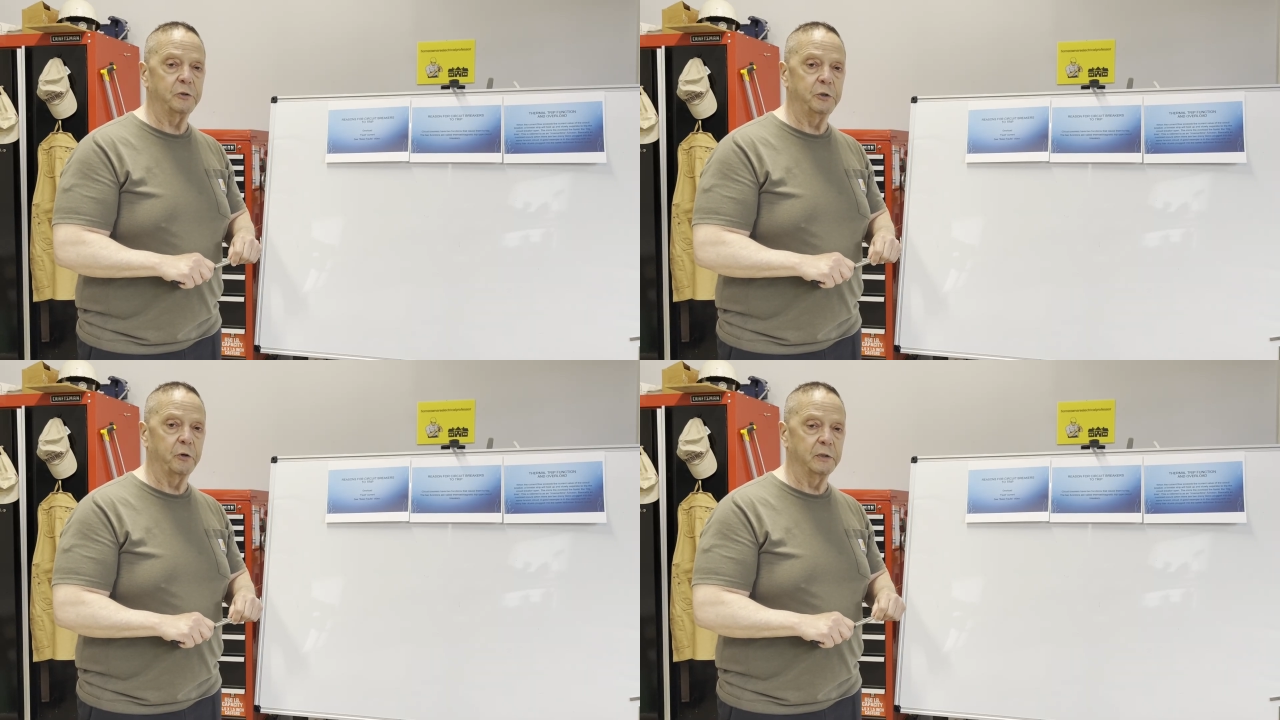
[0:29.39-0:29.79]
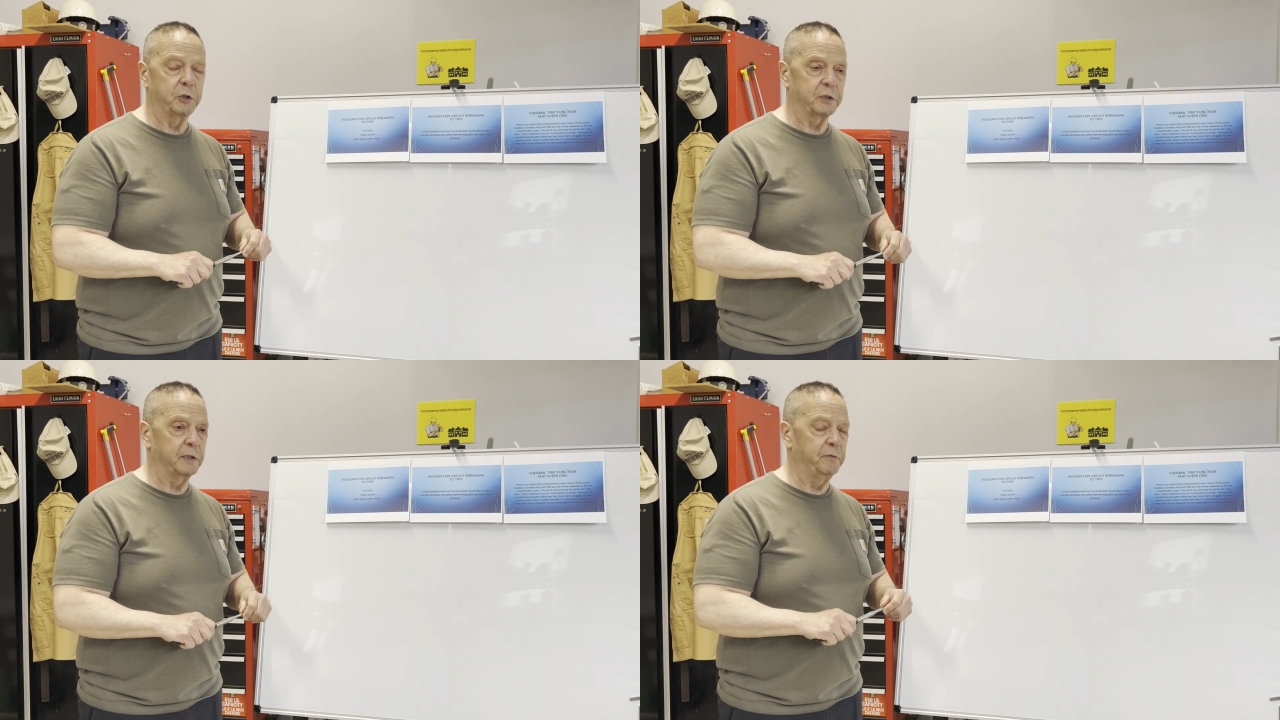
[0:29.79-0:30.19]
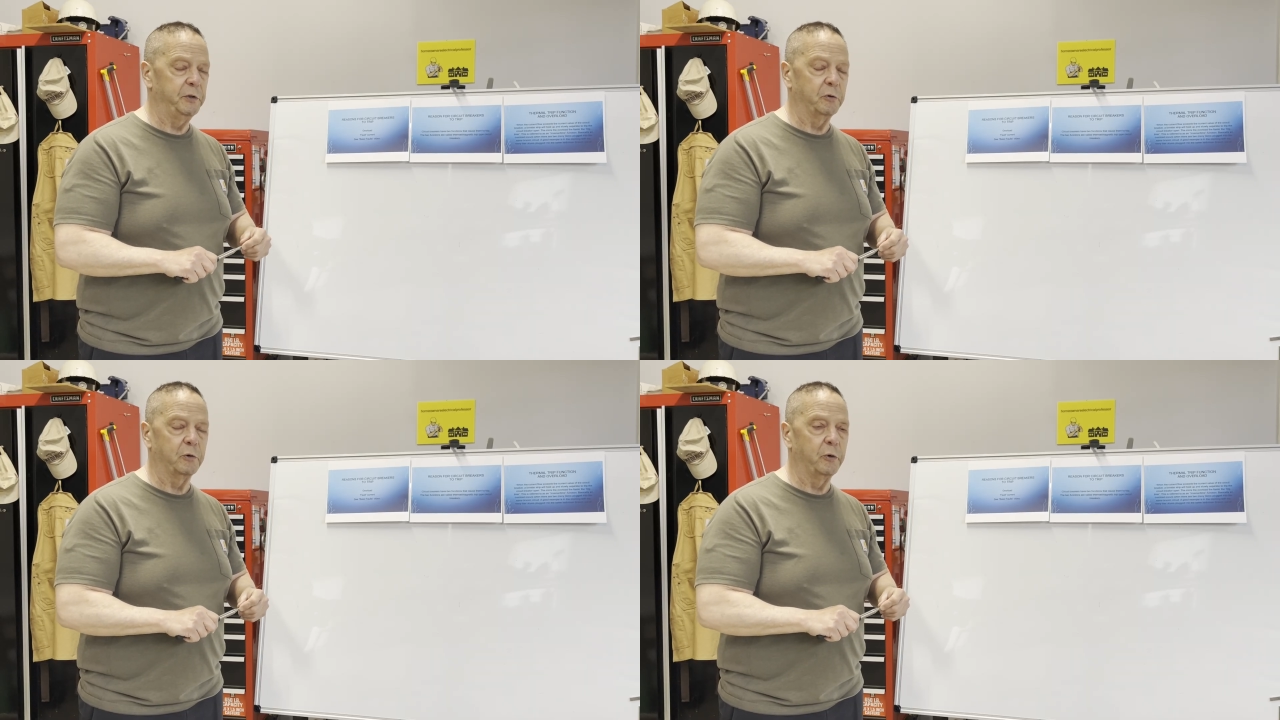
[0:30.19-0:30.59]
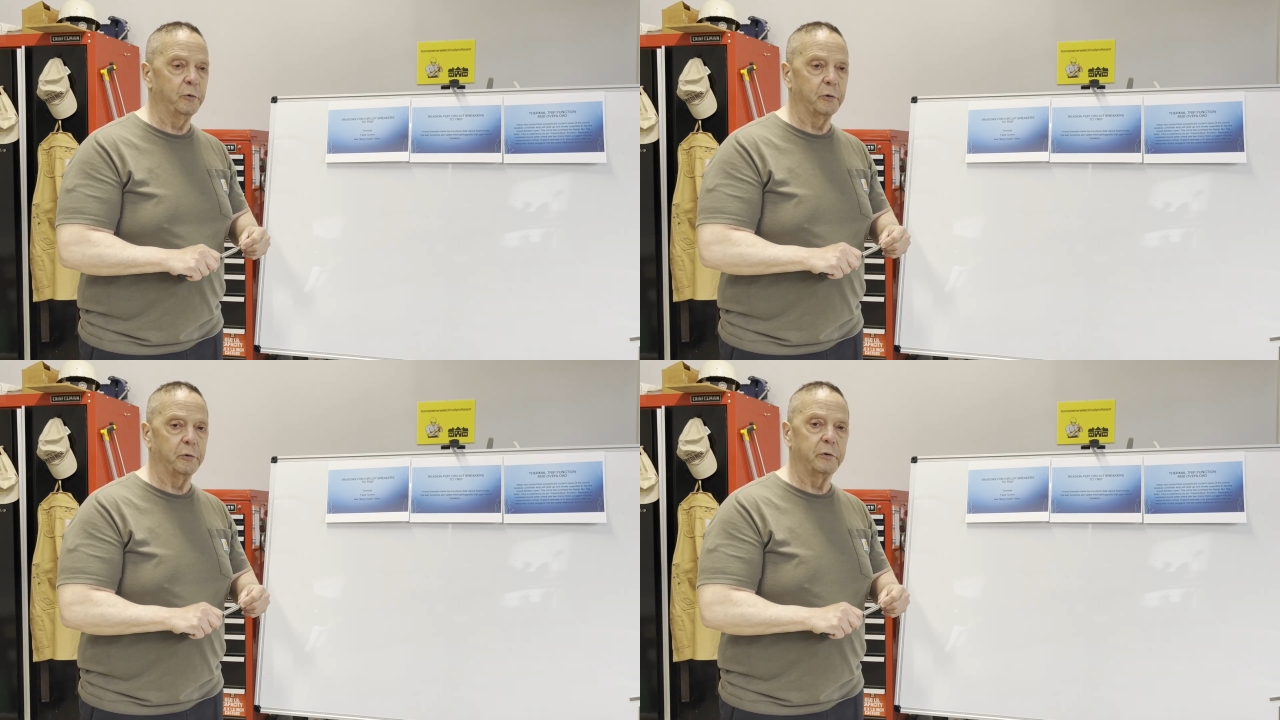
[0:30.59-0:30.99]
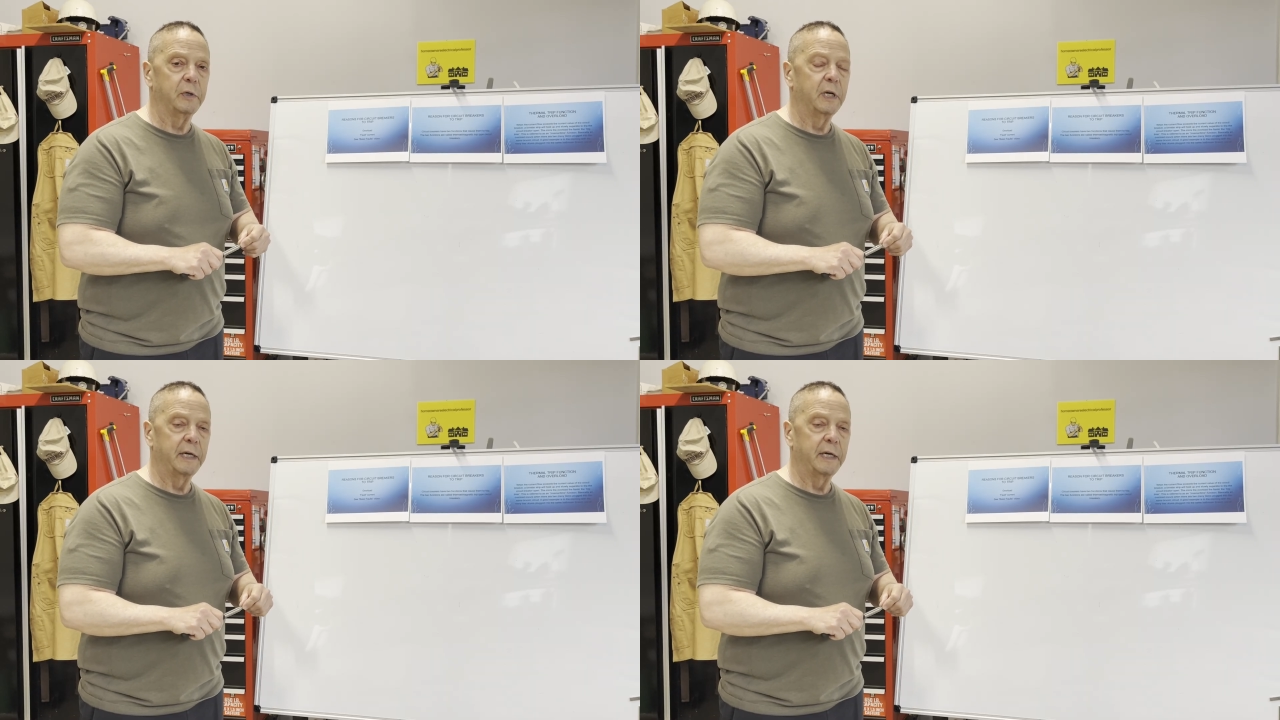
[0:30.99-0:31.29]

You can just, if you Google